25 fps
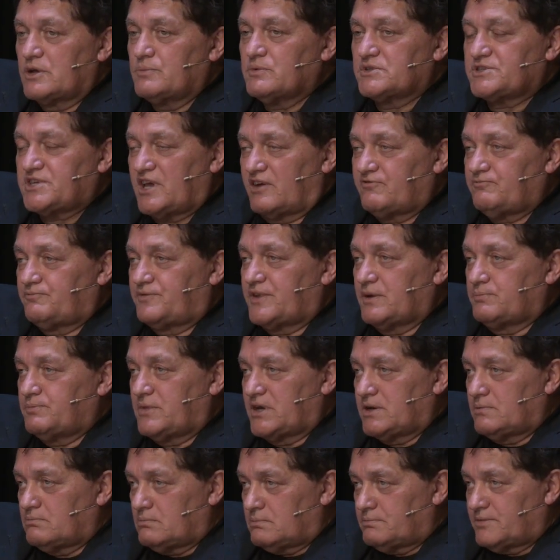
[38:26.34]
have
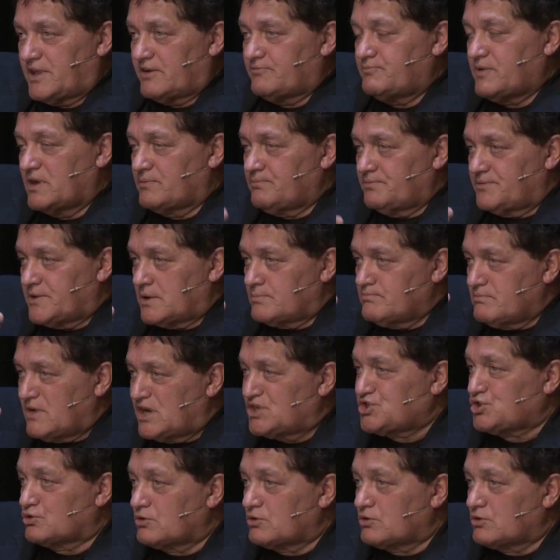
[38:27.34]
been the measure